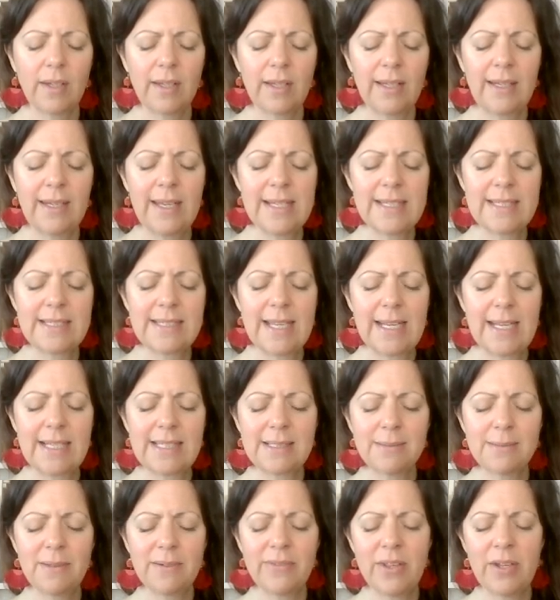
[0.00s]
And let's take
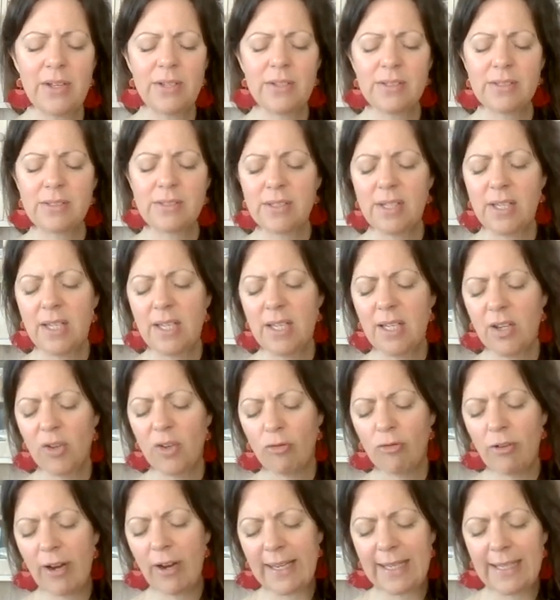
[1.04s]
some of those
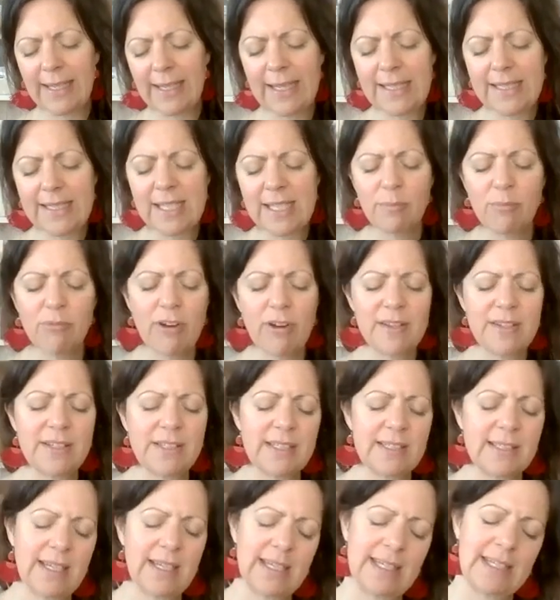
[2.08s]
regulating breaths
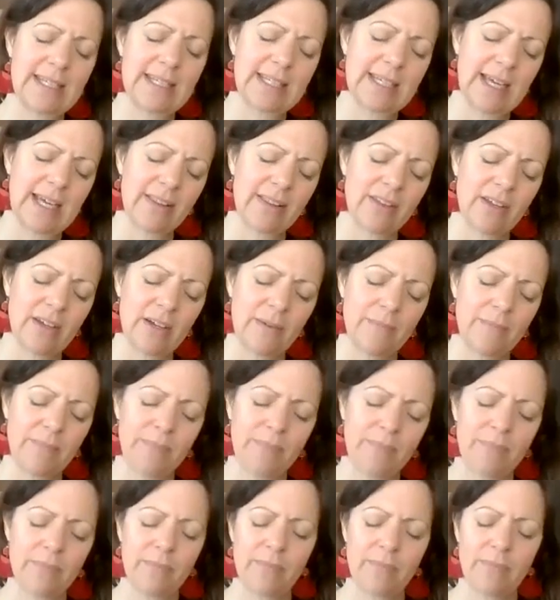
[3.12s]
in together.
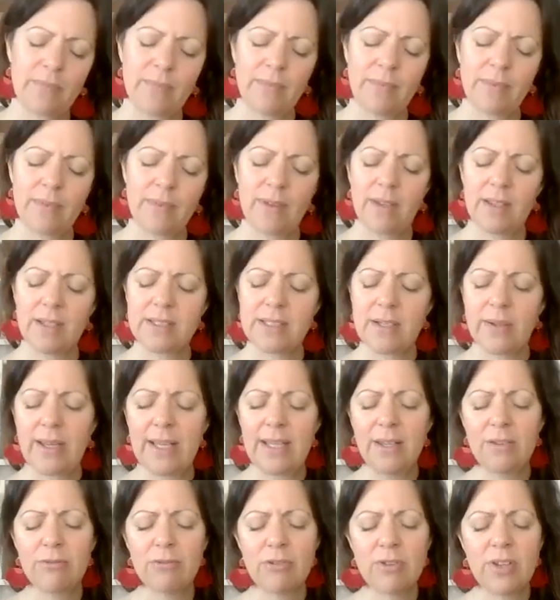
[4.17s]
So
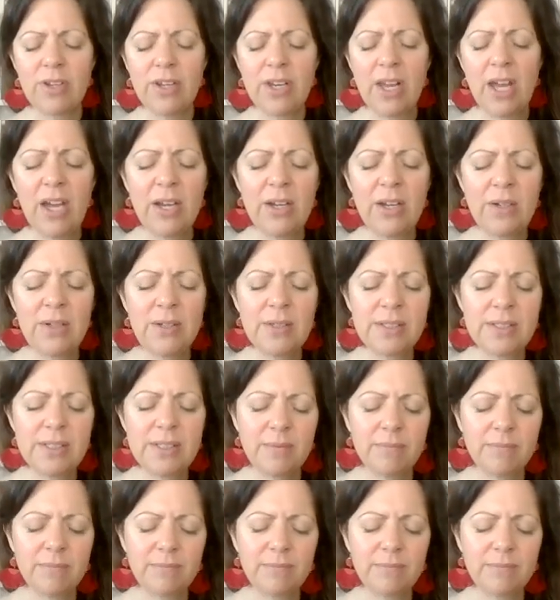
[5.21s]
in through the nose